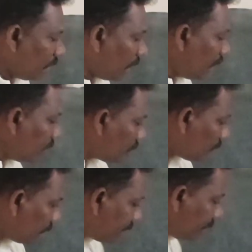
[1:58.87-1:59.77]
and
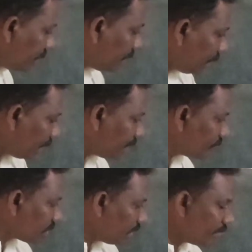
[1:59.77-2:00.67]
at the
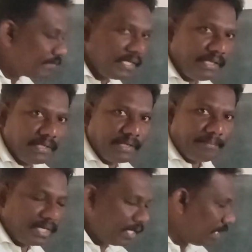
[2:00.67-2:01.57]
negative side of the
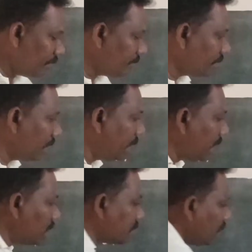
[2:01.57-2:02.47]
number line, it takes